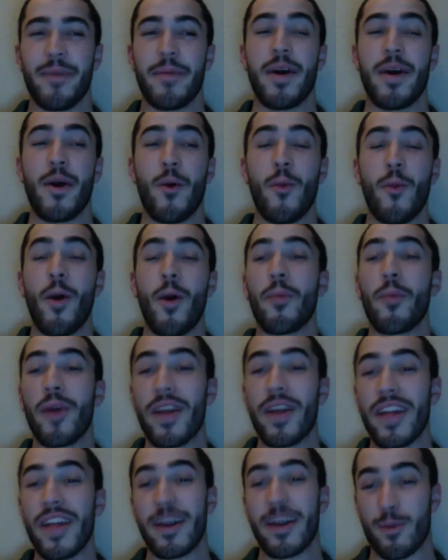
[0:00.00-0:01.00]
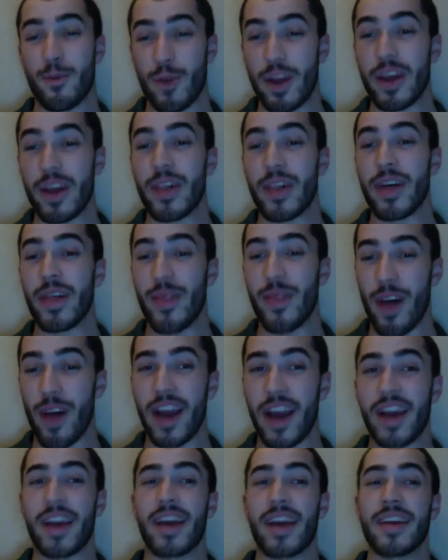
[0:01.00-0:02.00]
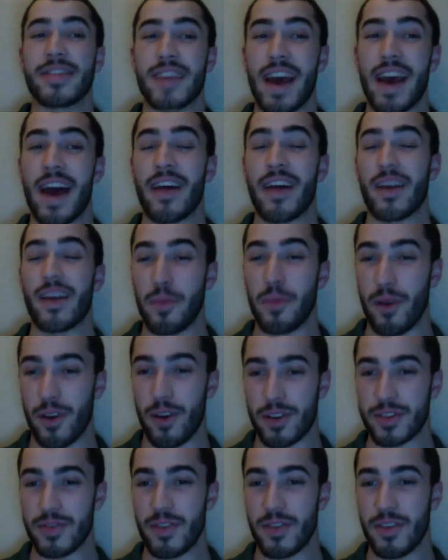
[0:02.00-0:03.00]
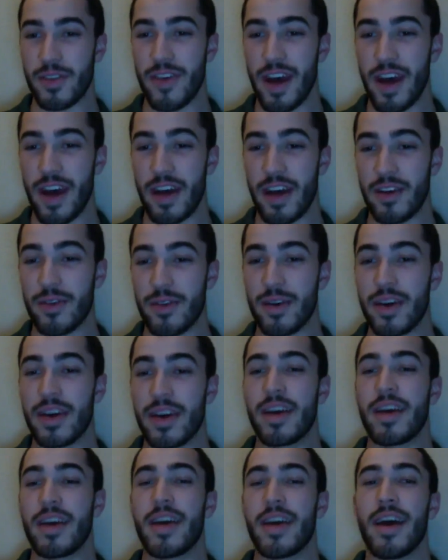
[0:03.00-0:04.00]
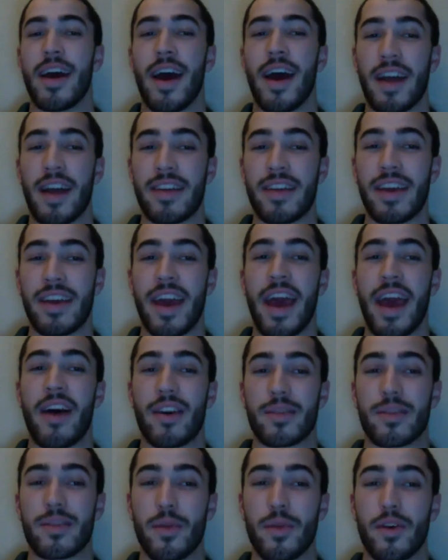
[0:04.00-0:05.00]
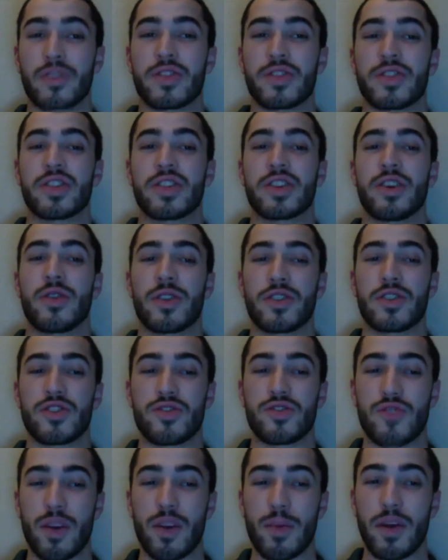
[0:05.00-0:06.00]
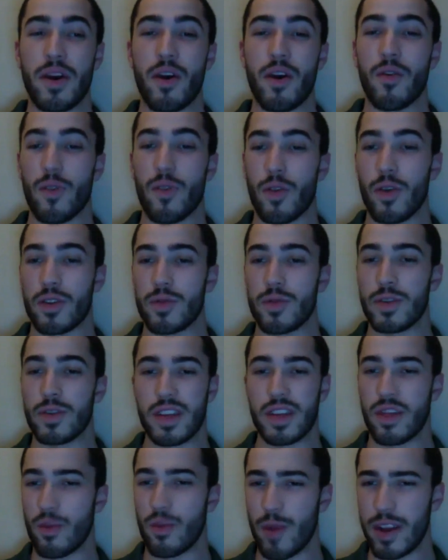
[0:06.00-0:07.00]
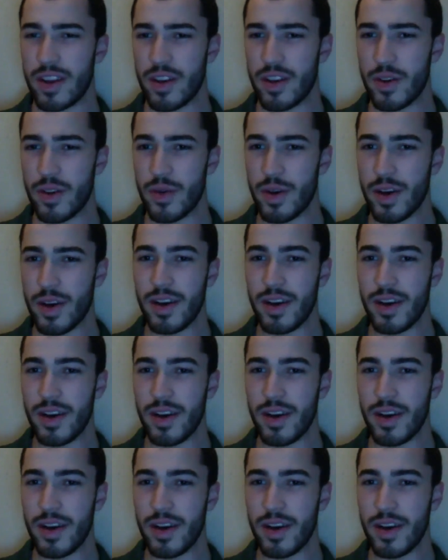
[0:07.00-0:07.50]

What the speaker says: One play that I really like is Alec Burks for the value. I think Alec Burks is going to go extremely overlooked. What is he, 3.2?